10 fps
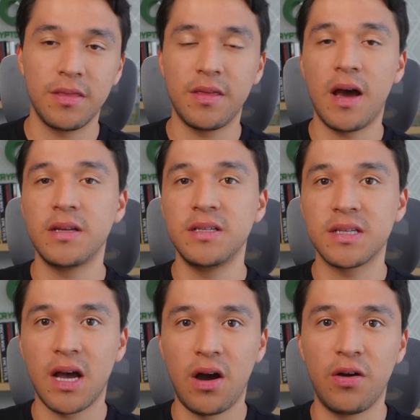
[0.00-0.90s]
That is
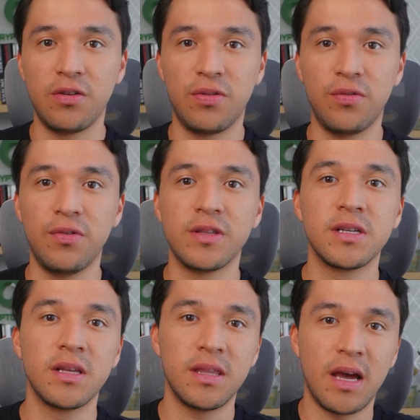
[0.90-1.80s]
how you do it.
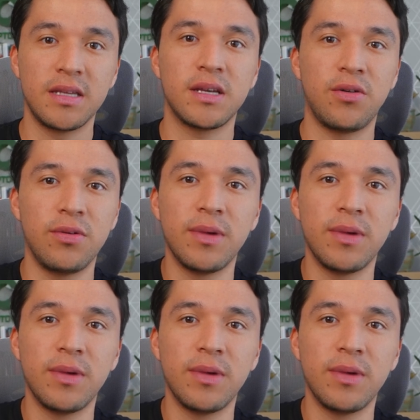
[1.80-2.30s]
That is how you